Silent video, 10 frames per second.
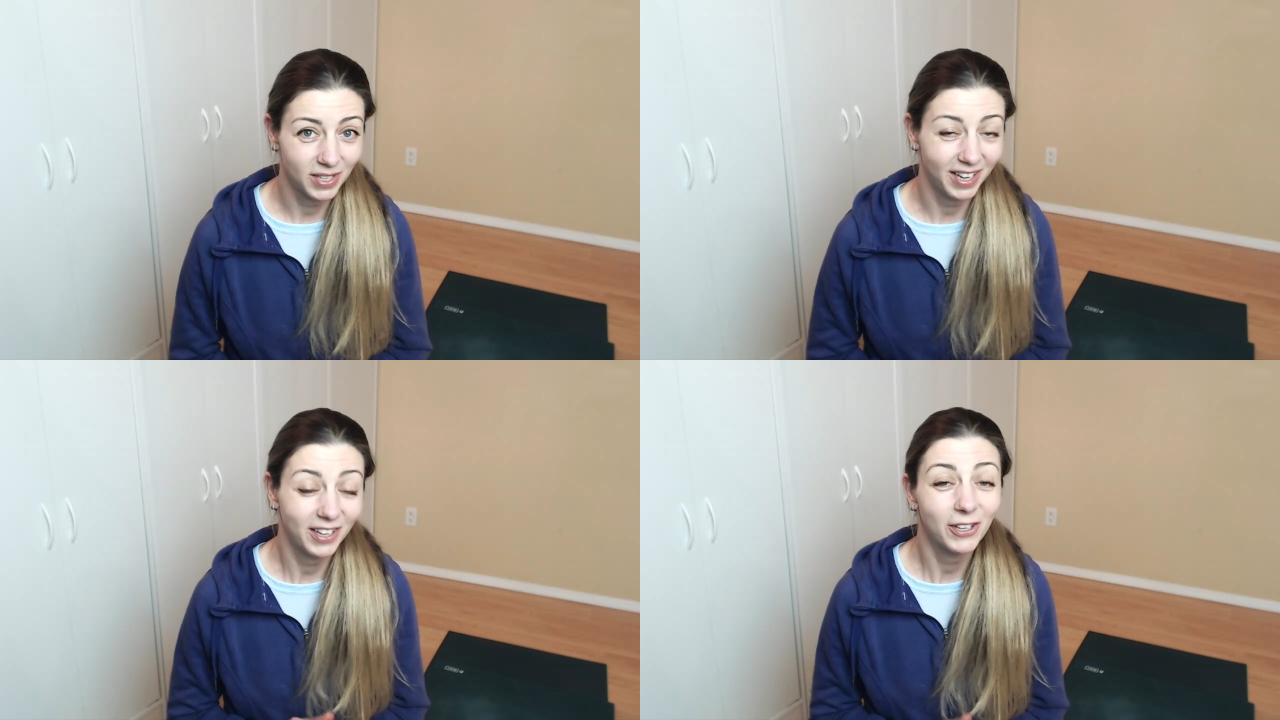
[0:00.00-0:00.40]

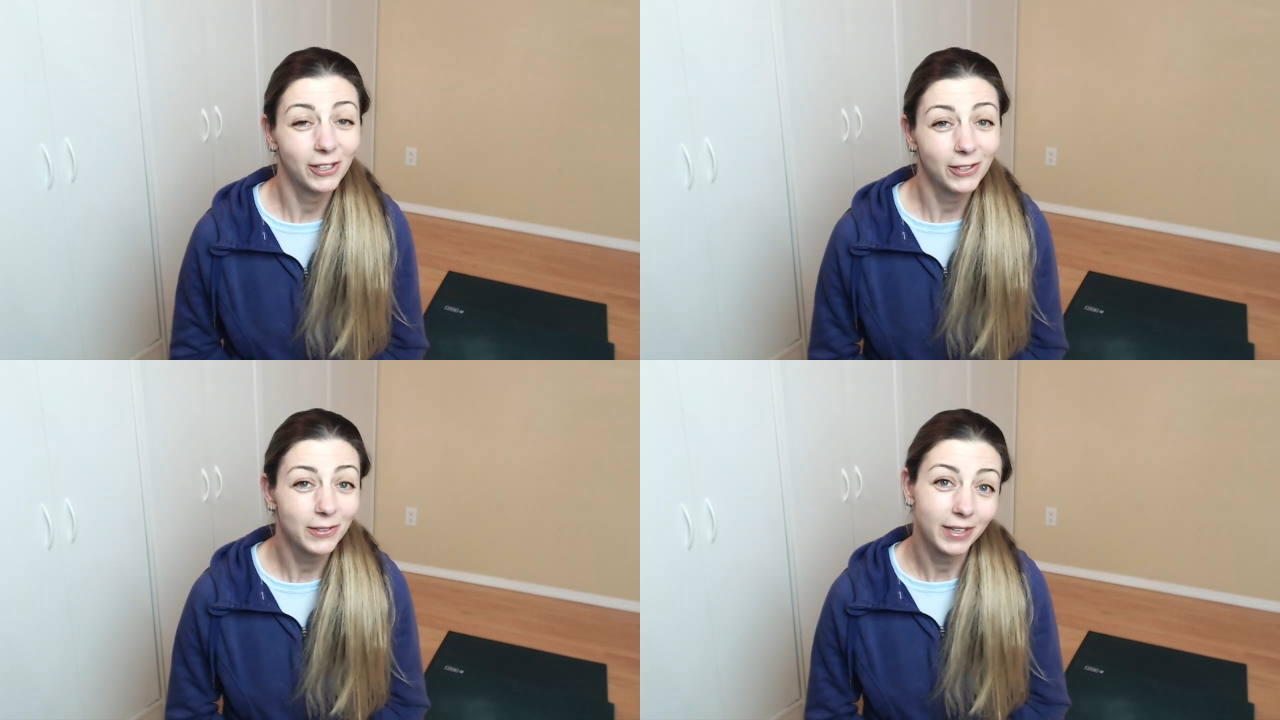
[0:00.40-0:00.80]

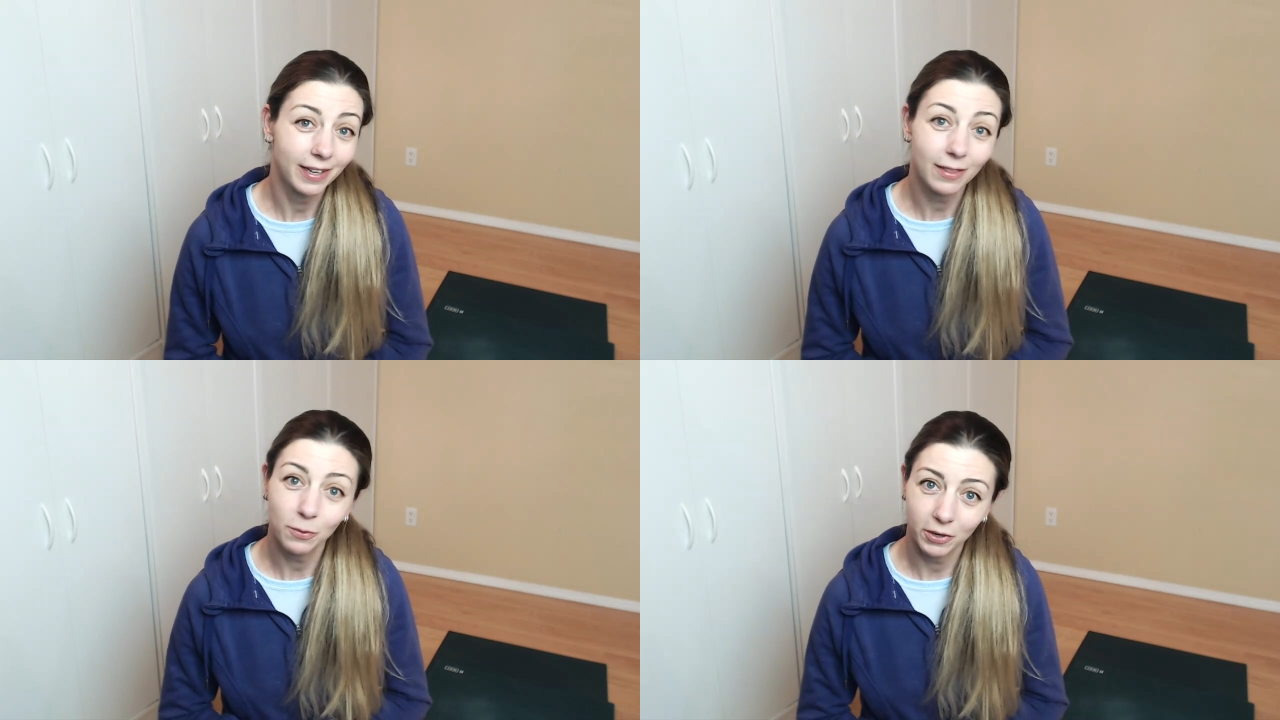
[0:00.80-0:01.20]

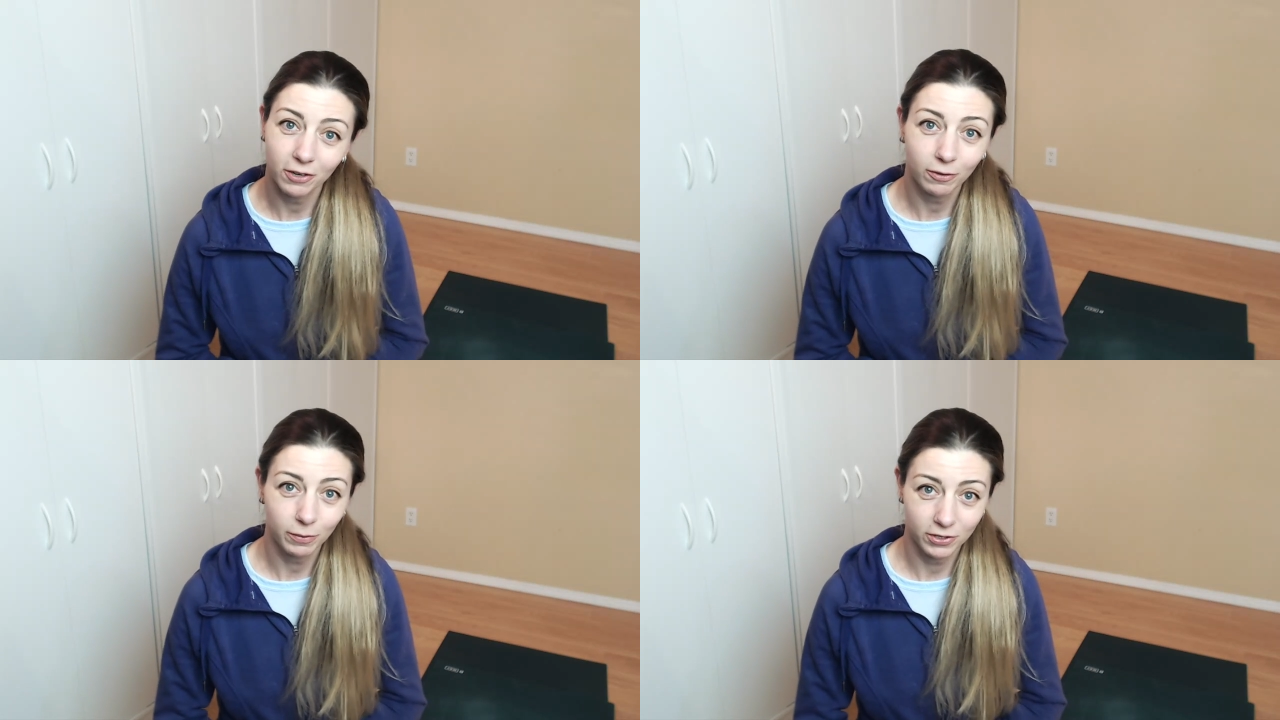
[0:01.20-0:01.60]
including The
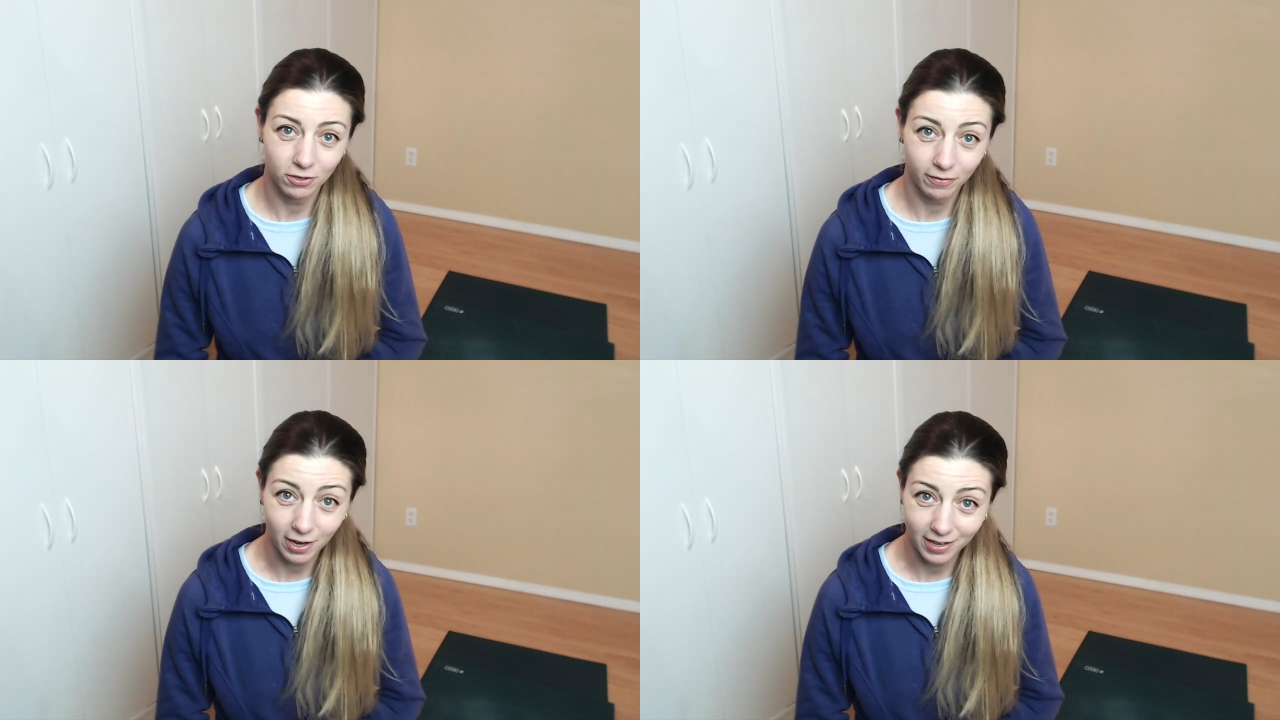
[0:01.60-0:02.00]
Wonderful Wizard
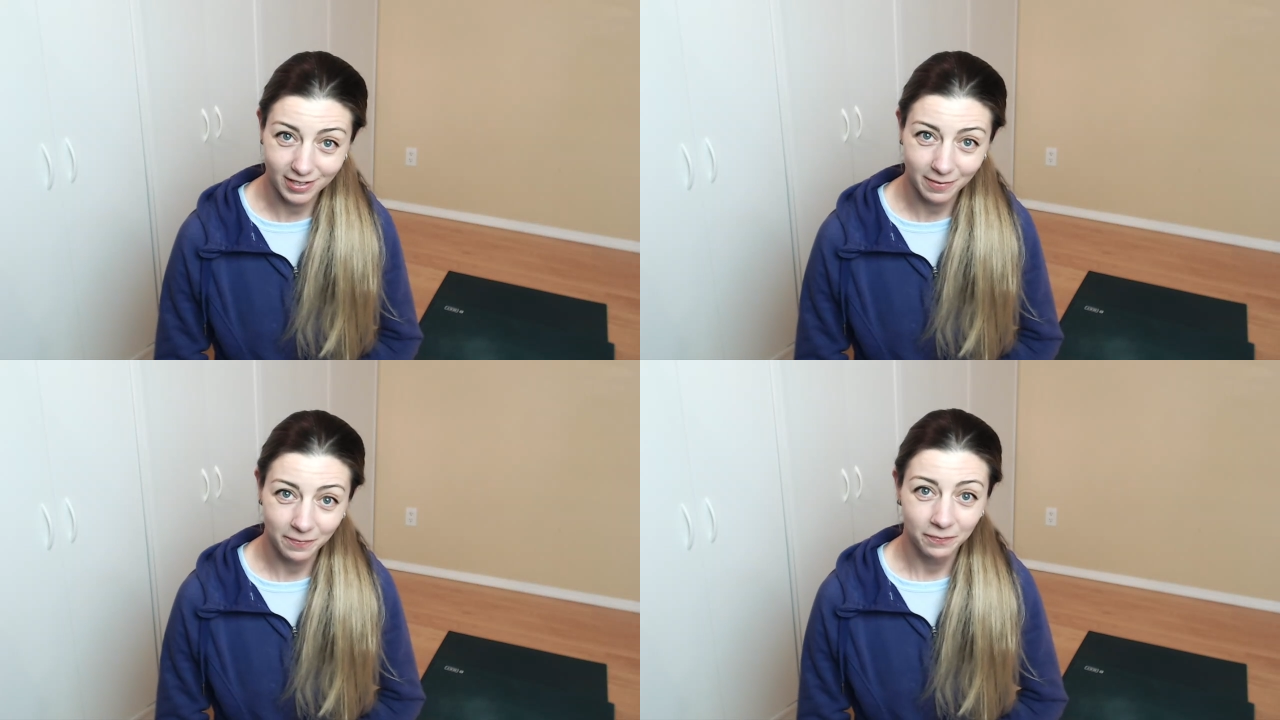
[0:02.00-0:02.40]
of Oz.